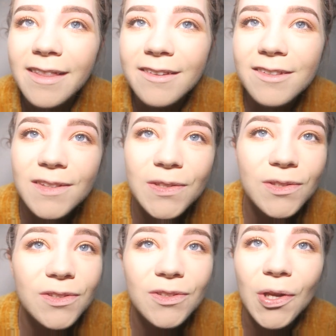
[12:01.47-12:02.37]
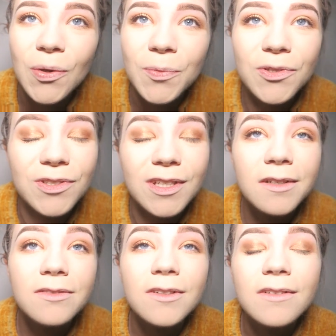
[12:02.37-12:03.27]
There's so much
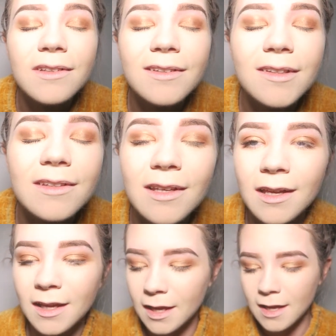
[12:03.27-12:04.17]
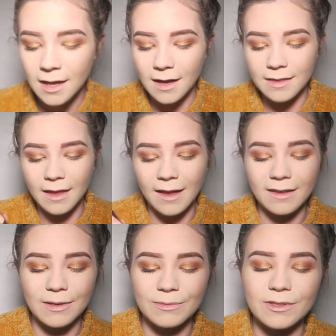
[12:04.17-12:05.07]
difference. And
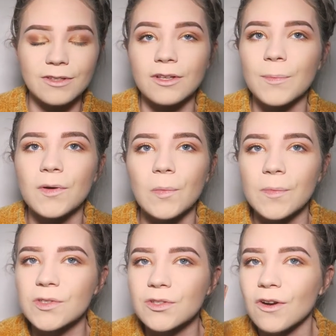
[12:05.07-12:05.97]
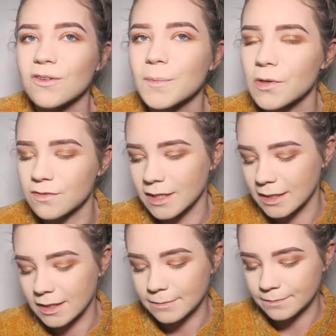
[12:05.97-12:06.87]
then I'm just going to put my mascara on both
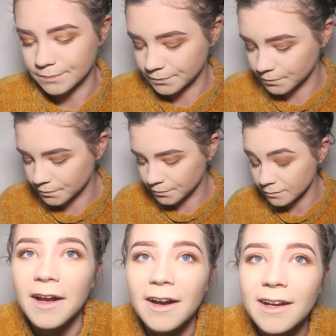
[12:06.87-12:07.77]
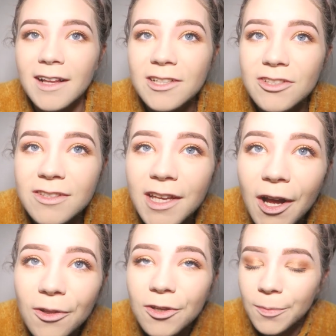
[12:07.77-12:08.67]
eye. My eyelashes
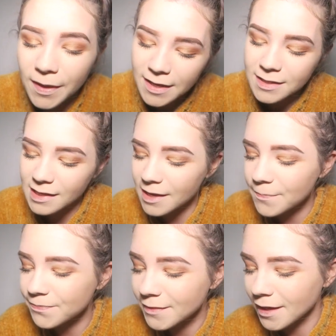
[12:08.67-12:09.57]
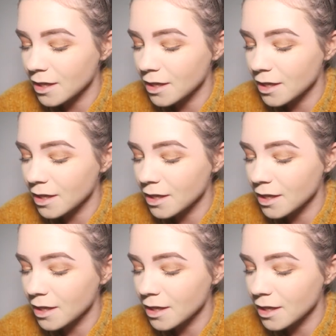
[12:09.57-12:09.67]
now look amazing.